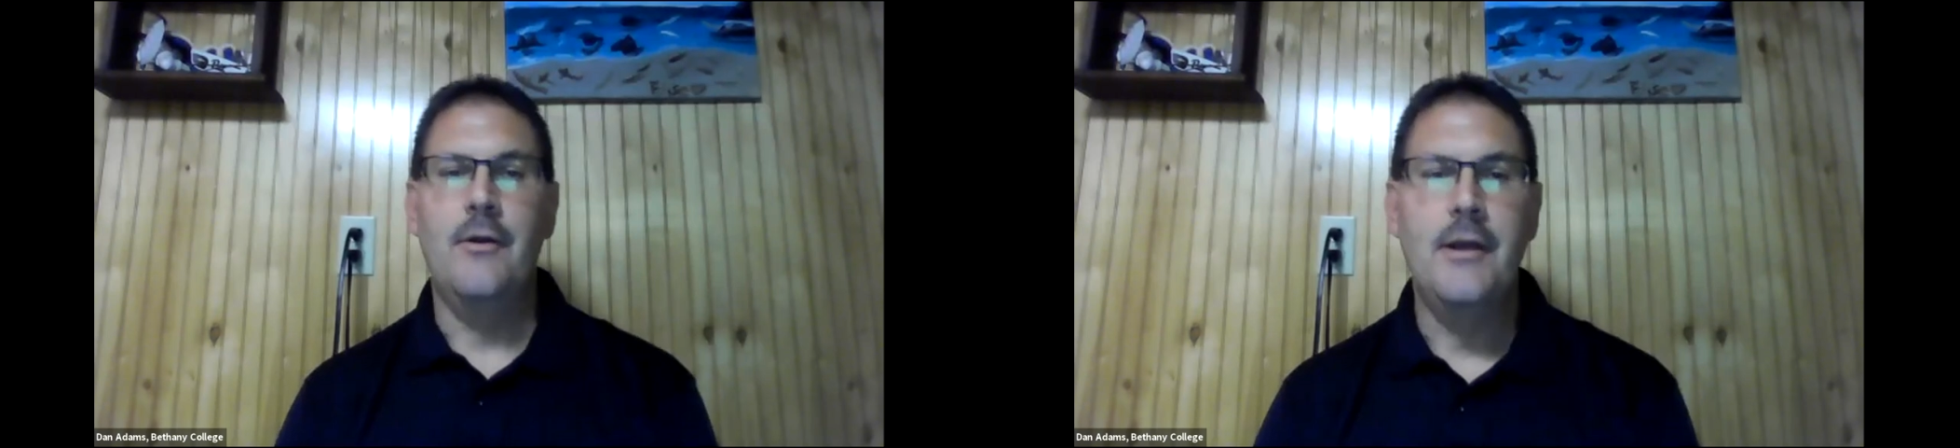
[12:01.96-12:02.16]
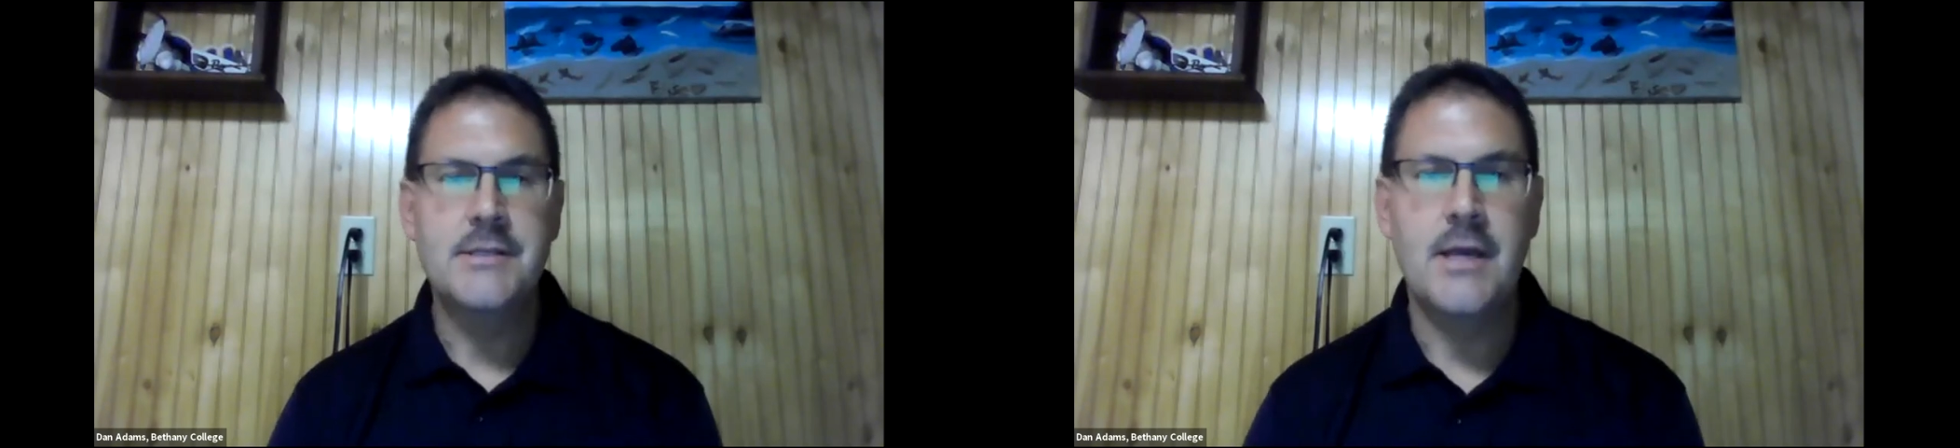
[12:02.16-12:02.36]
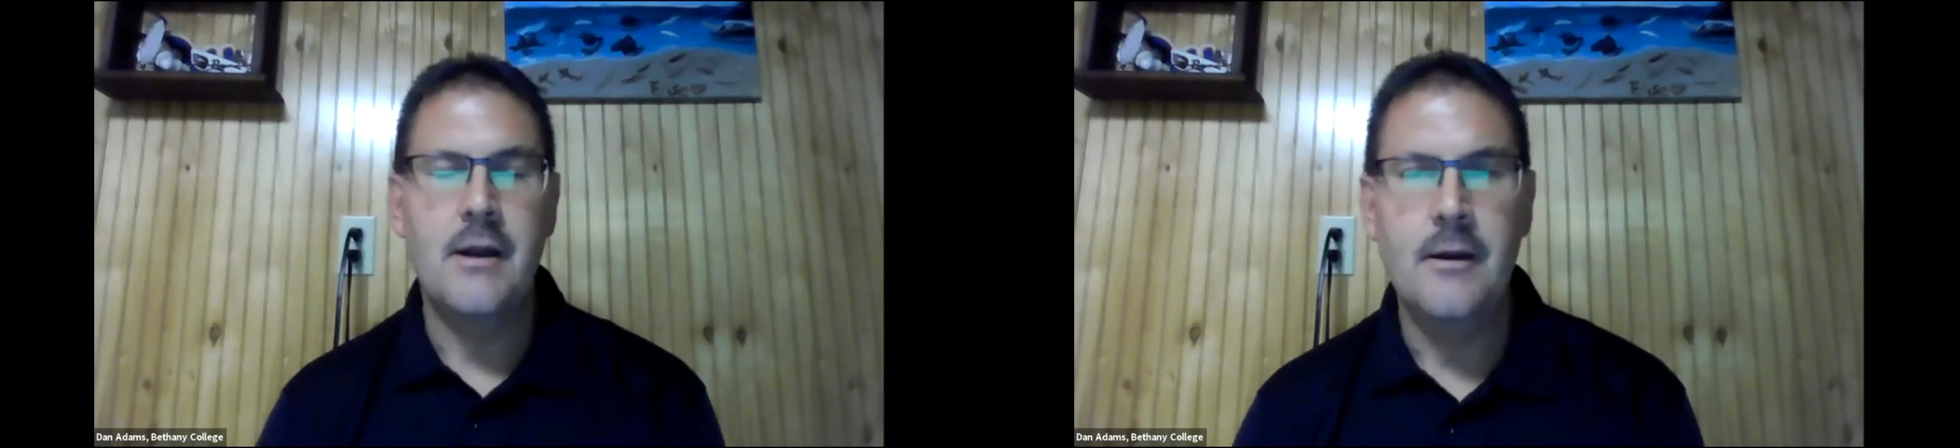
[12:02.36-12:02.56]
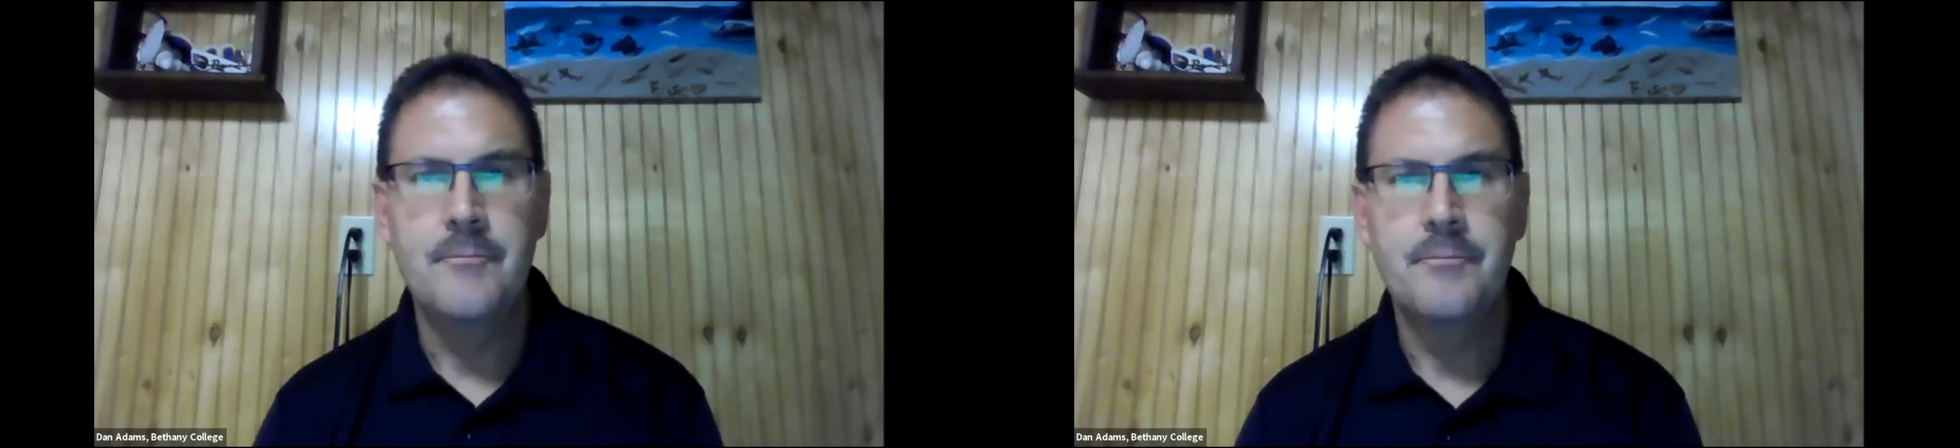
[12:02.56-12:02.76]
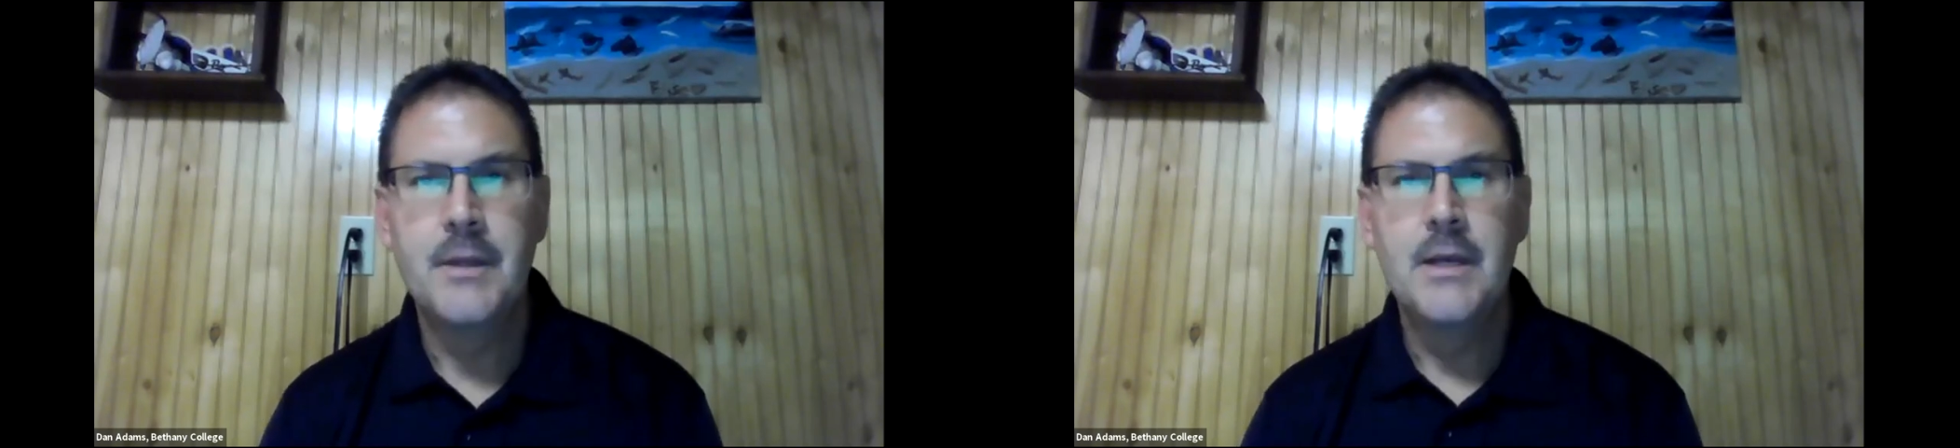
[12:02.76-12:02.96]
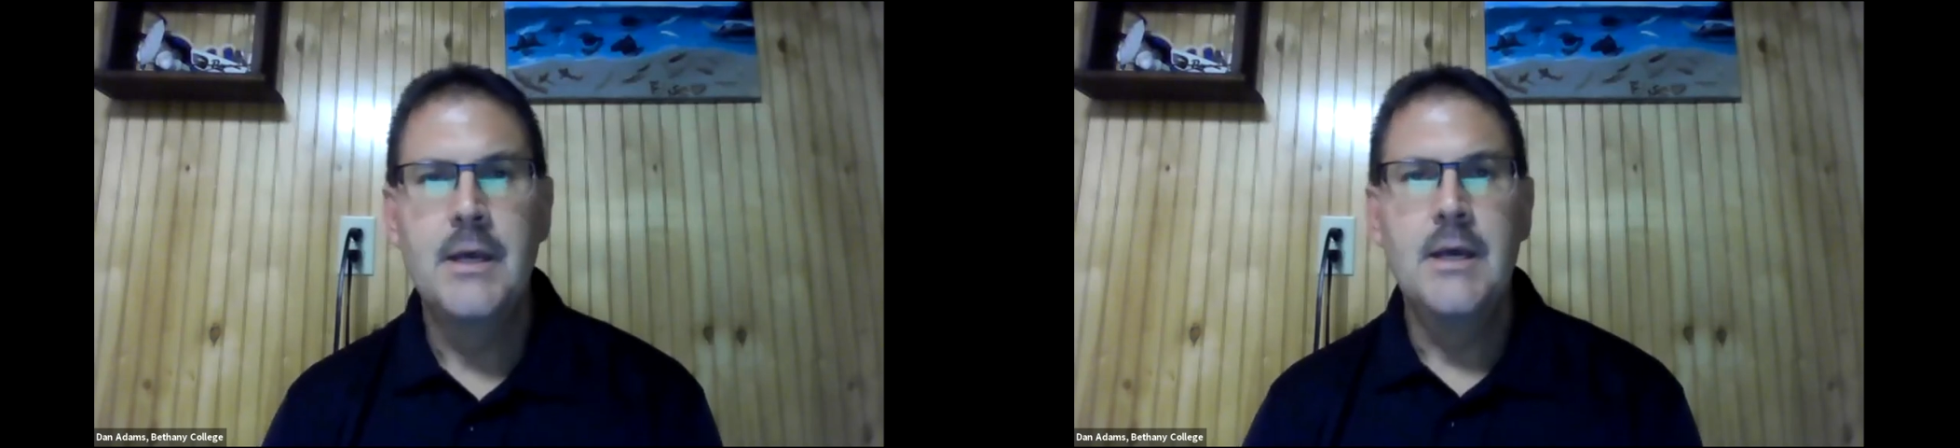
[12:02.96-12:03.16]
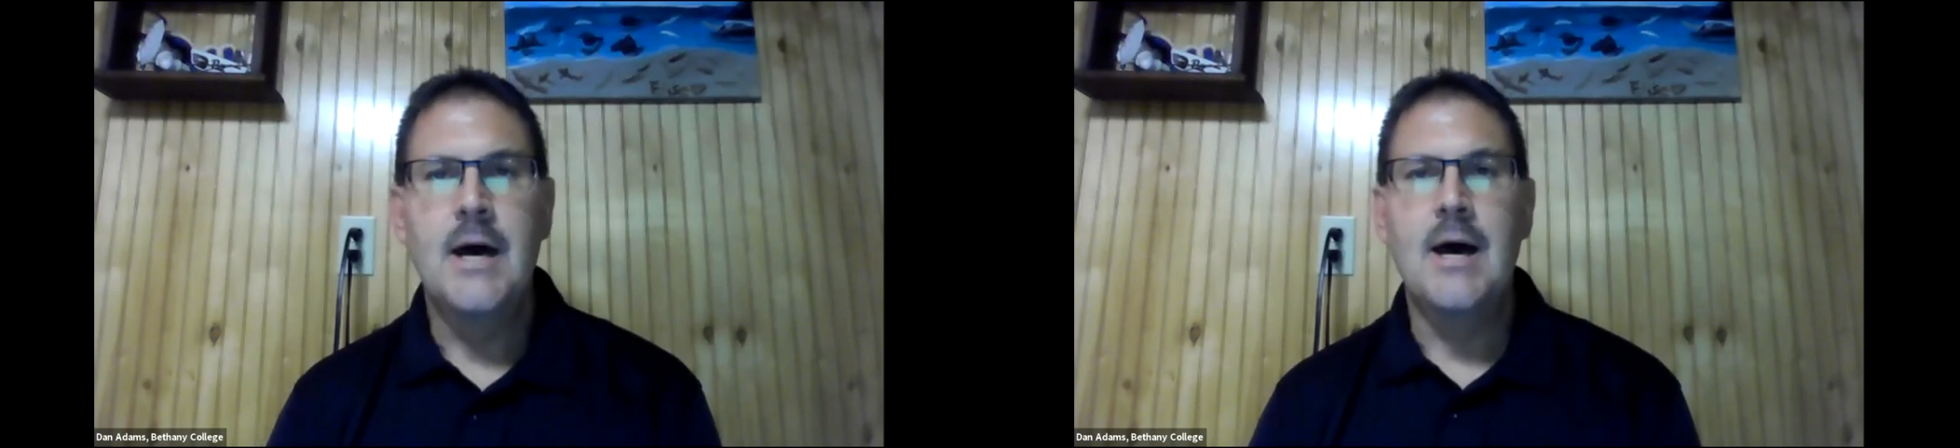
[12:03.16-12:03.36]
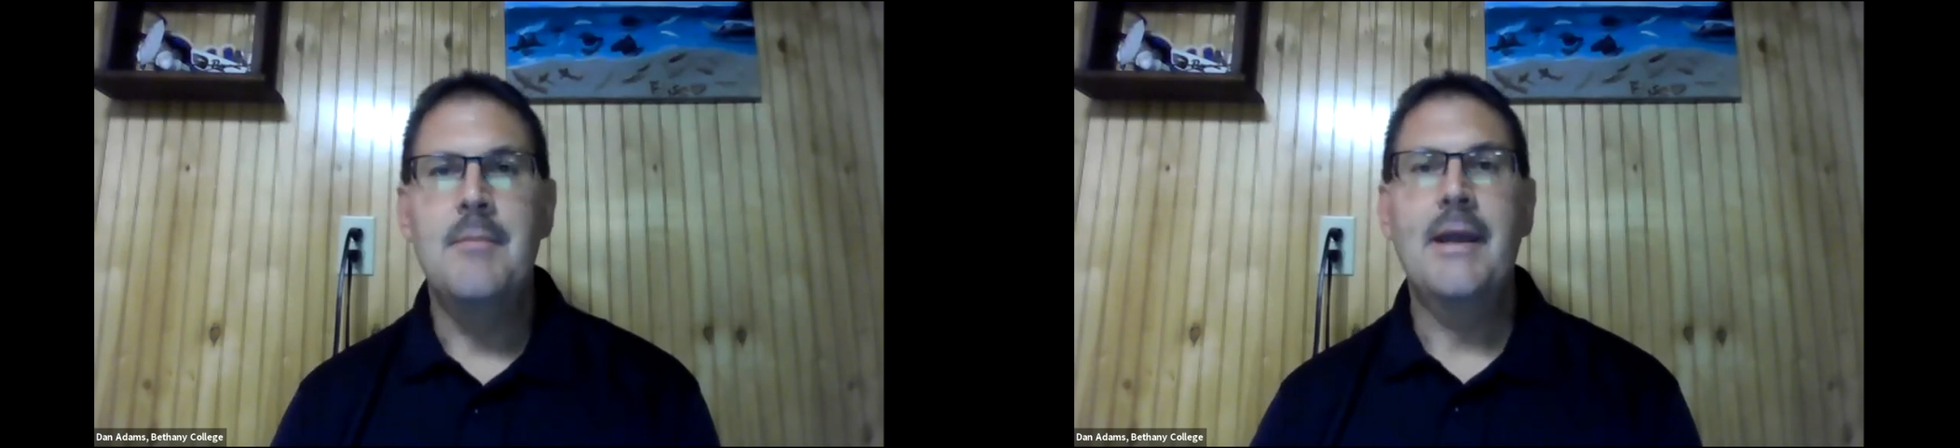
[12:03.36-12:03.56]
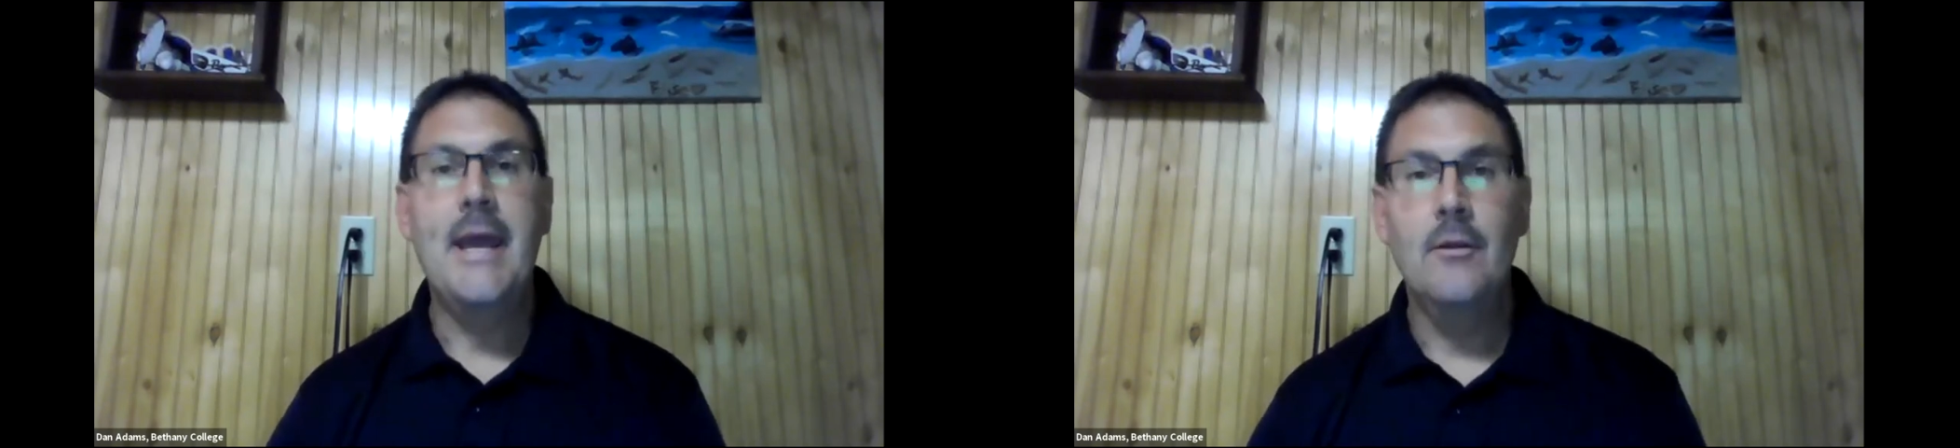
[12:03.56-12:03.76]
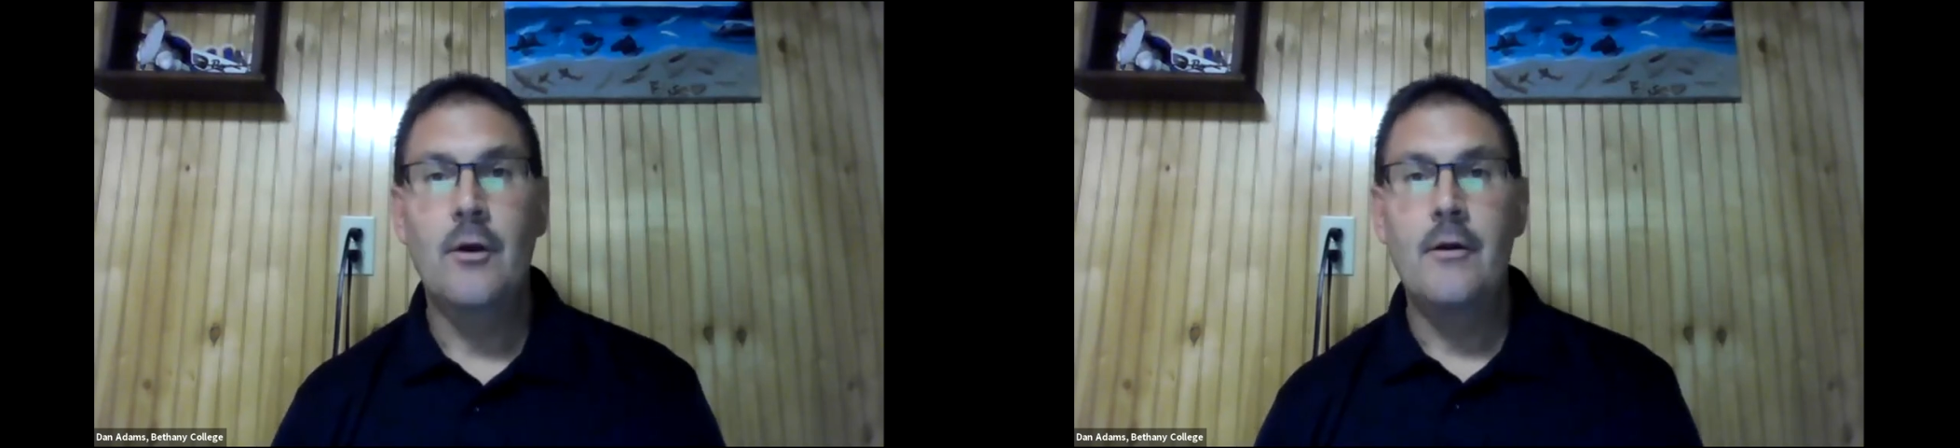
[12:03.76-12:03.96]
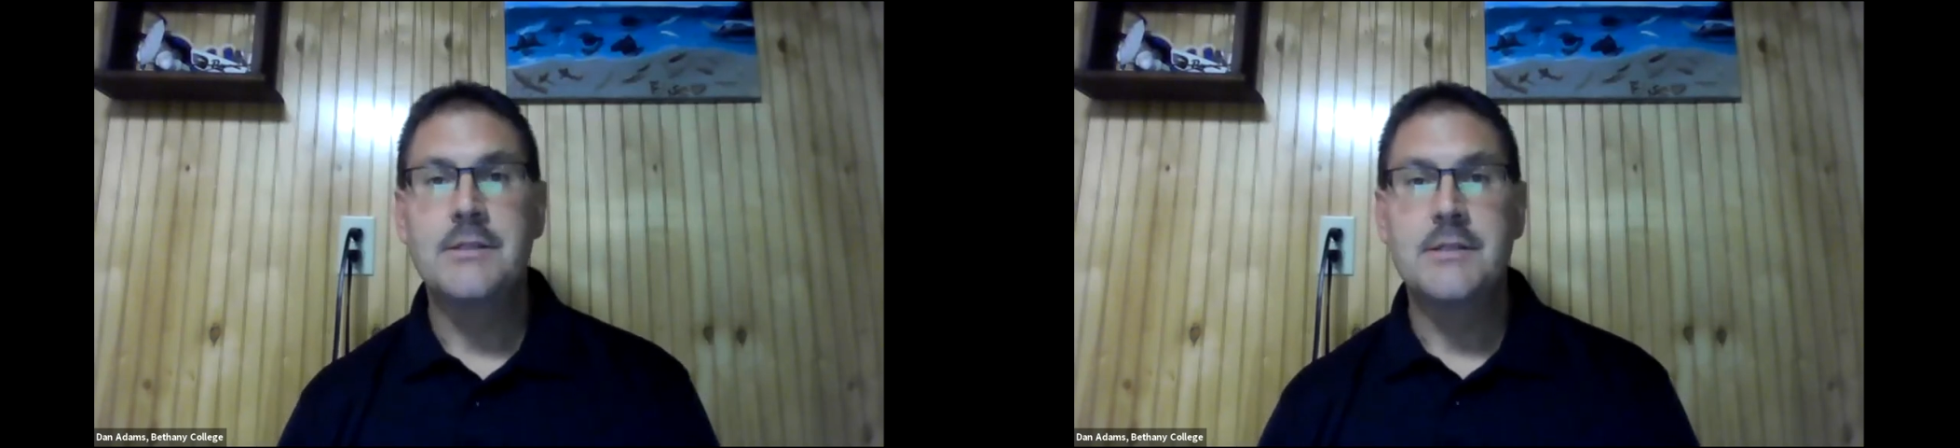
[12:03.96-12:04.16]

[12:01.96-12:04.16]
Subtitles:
Learning Center. McCann Learning